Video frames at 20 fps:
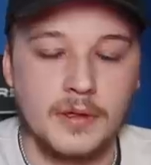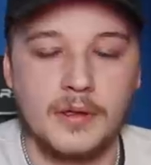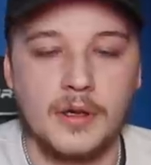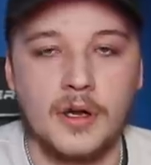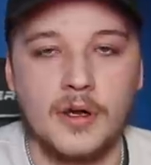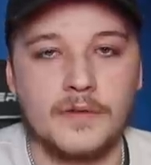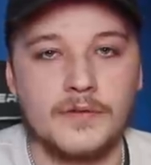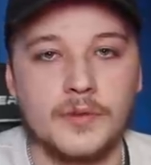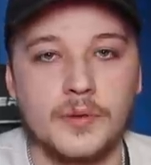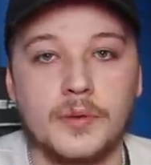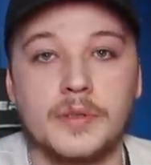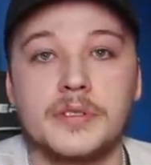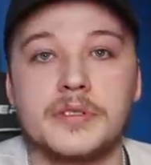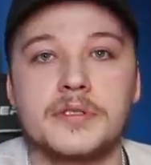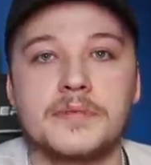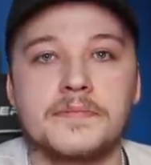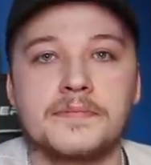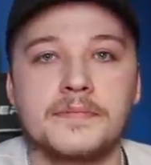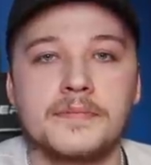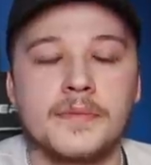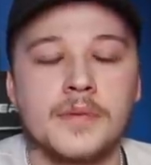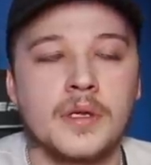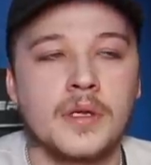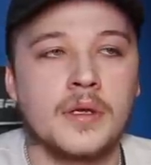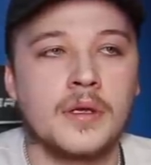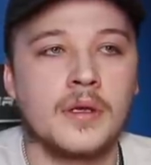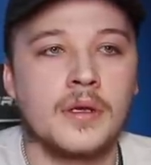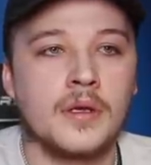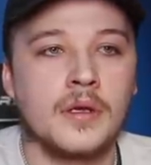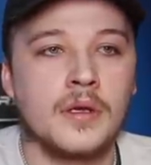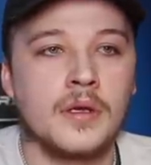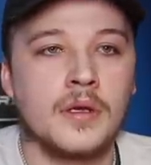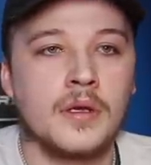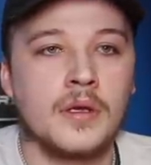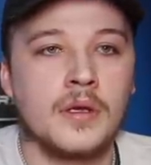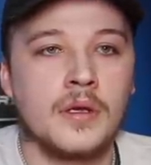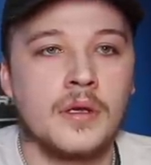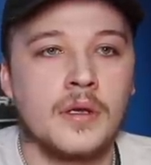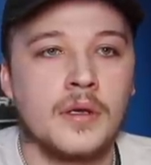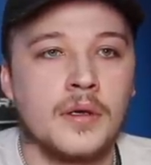afterwards.
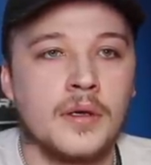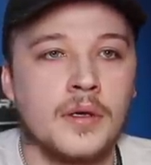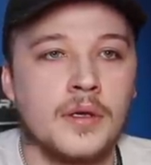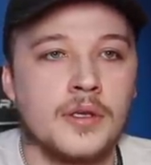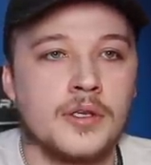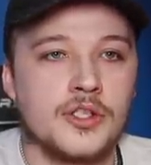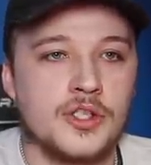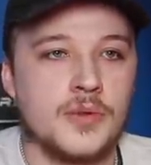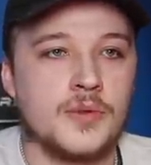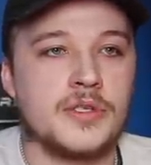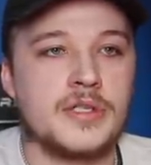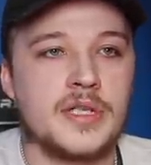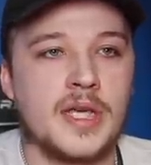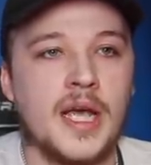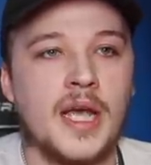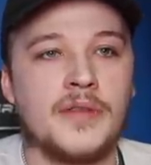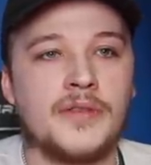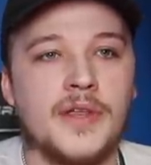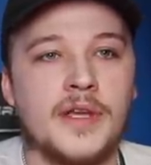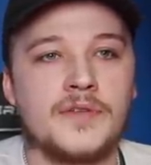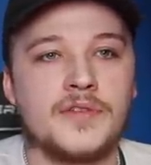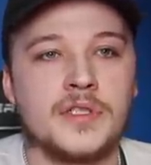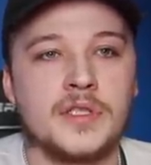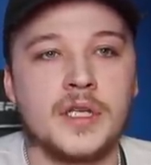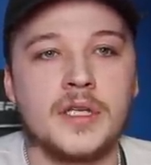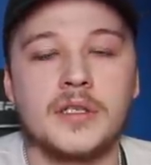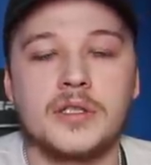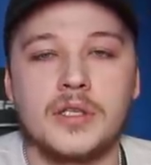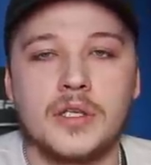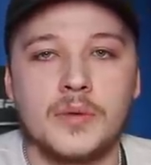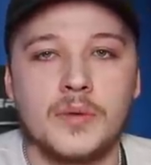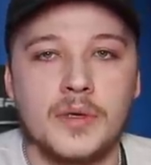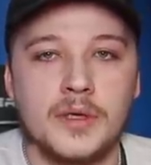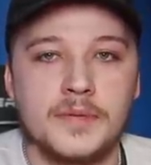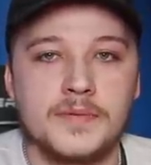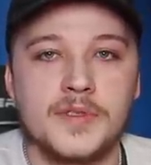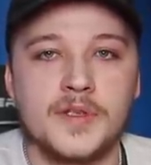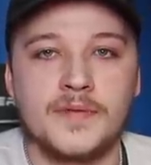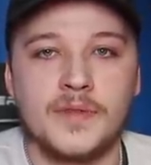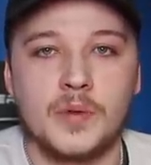She was scared that if she didn't do
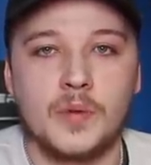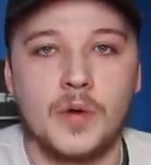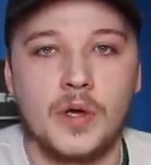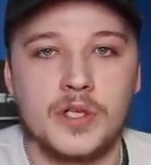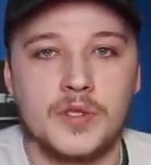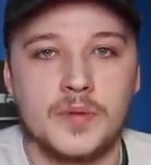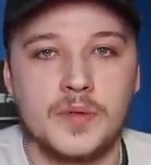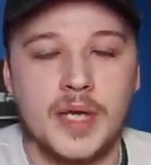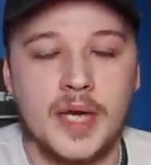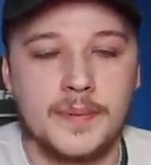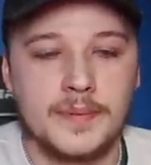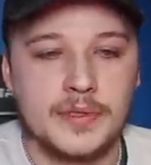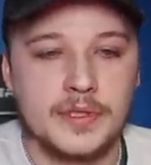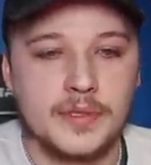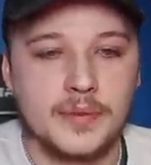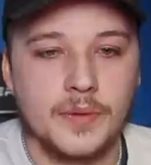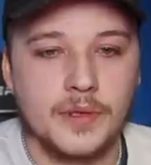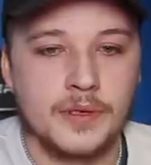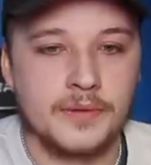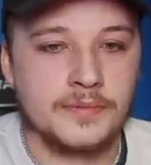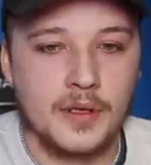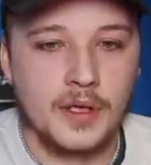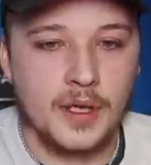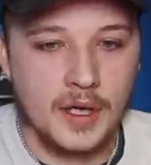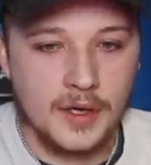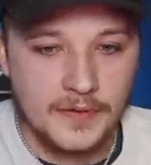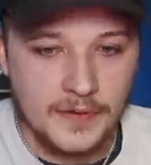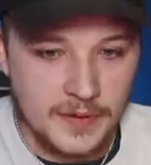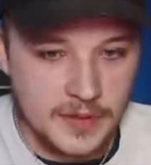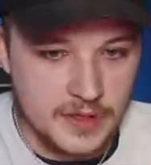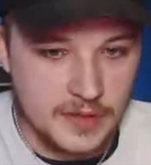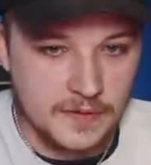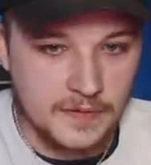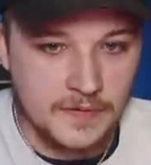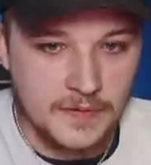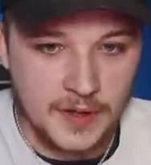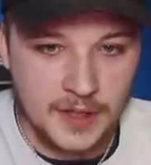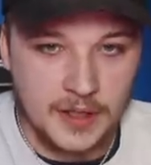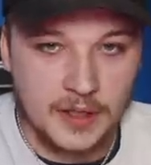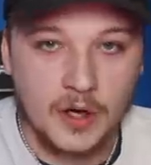it, something worse would happen to her. And I think that's a
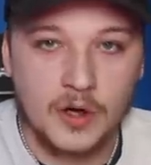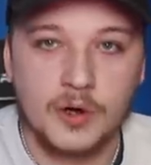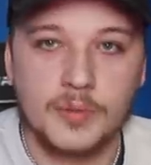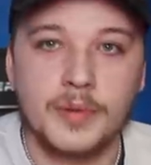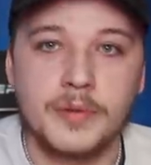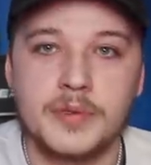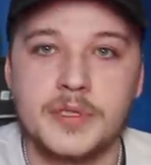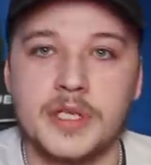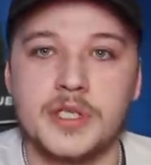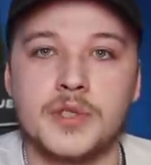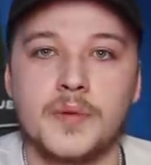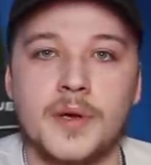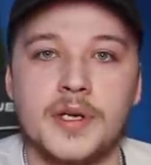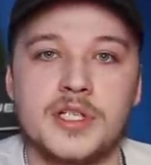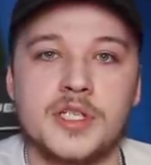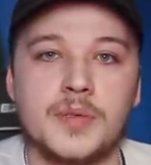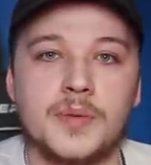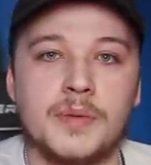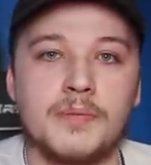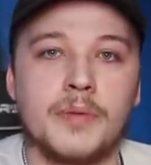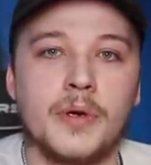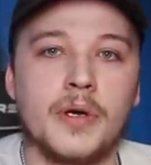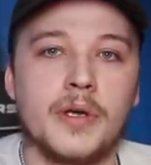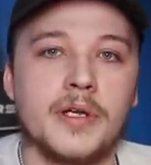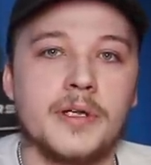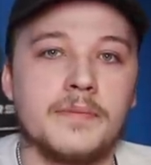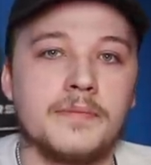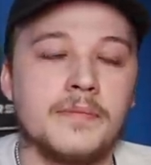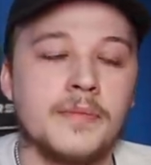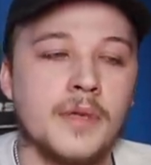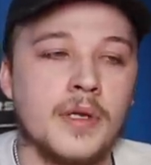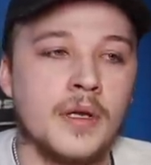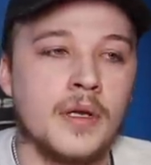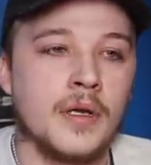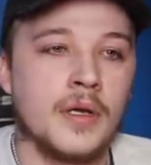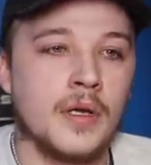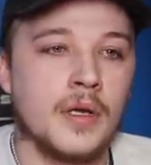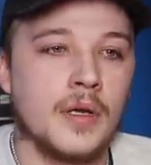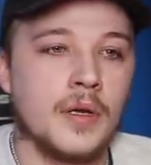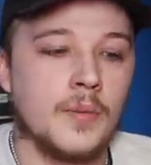fucking horrible situation to be put in.
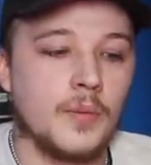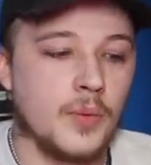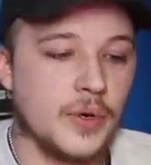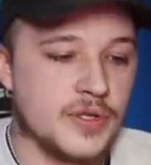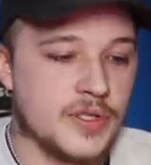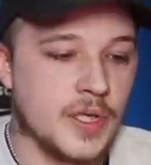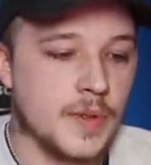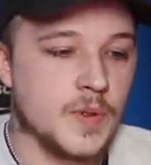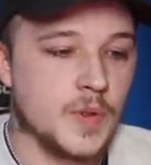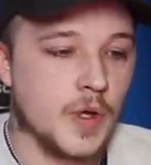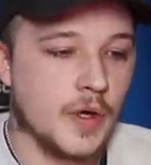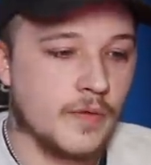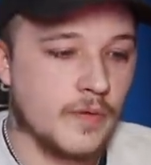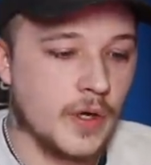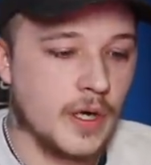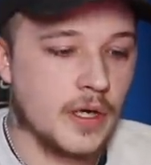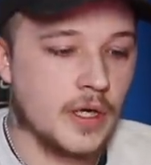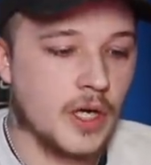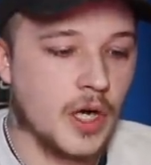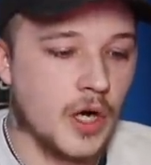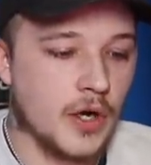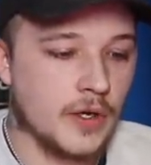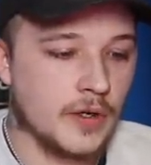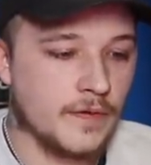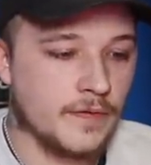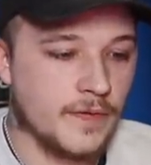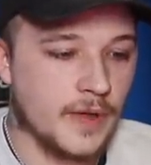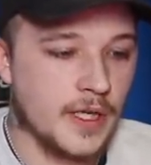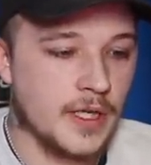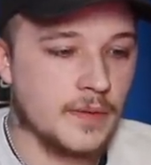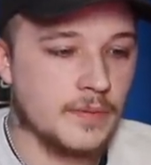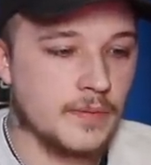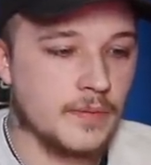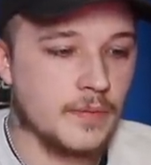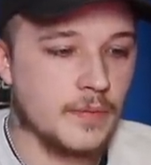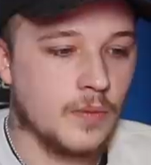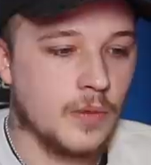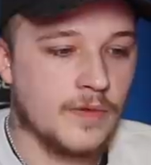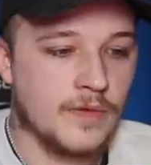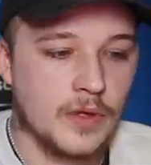But it seems to be a reoccurring theme
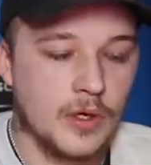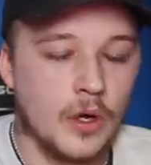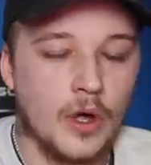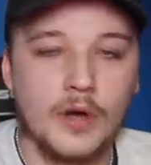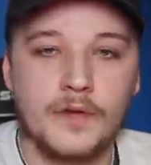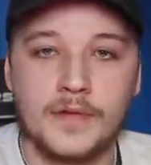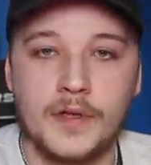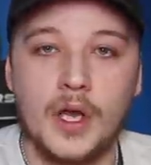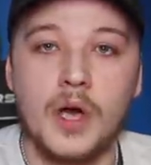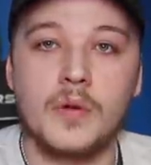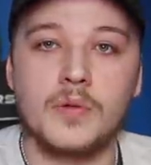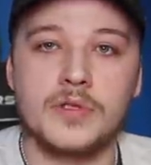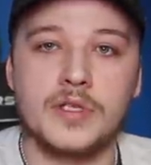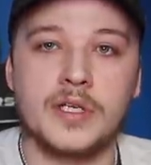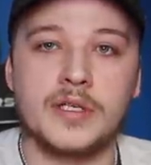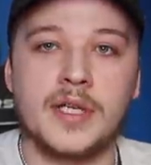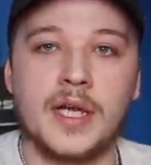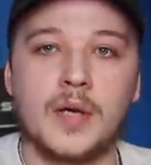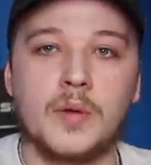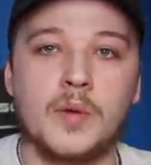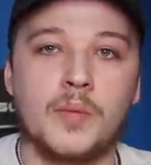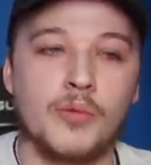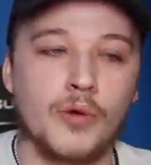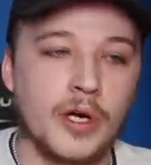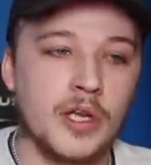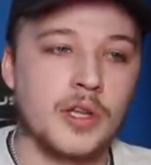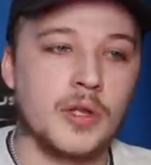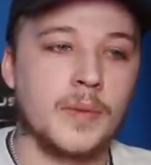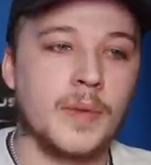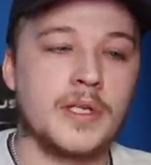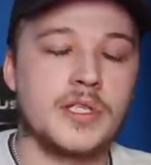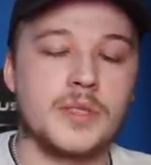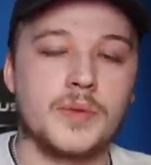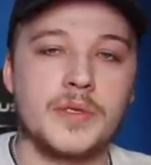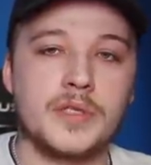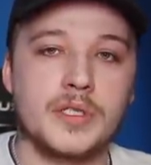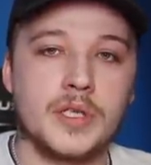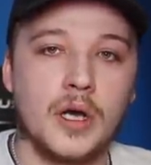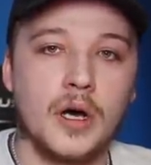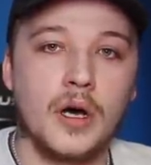with a lot of girls that Deck would bring them into
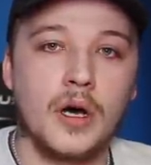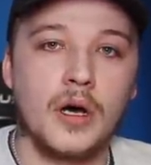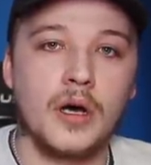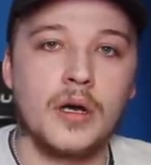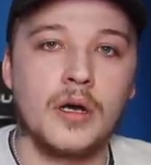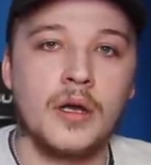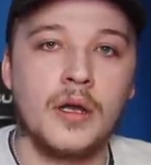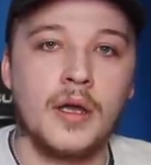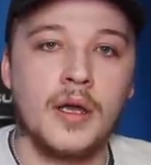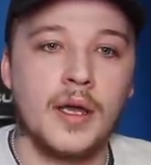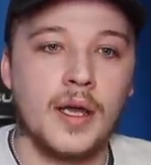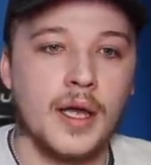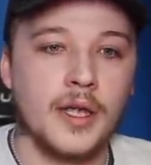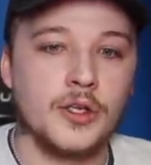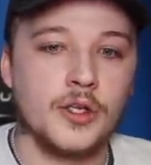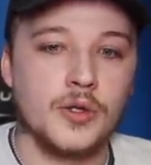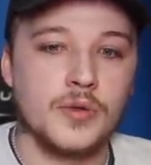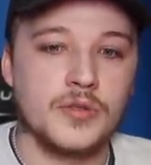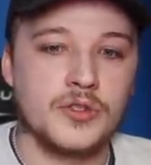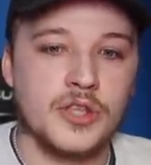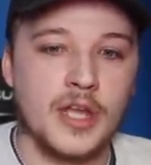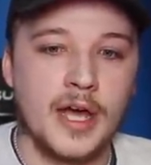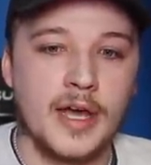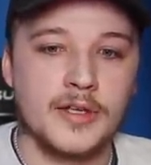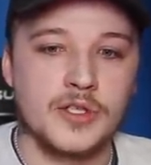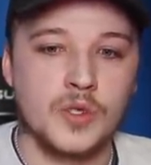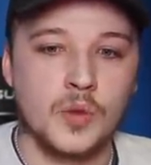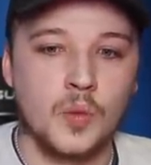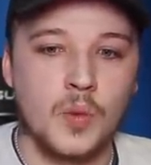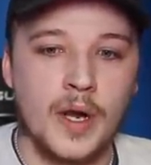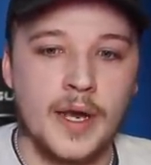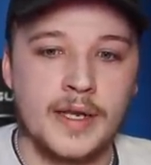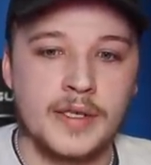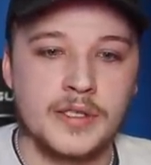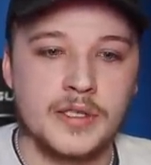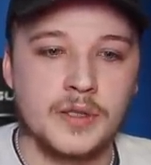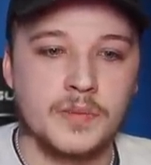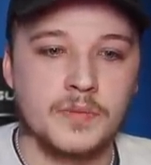his car and use that as a way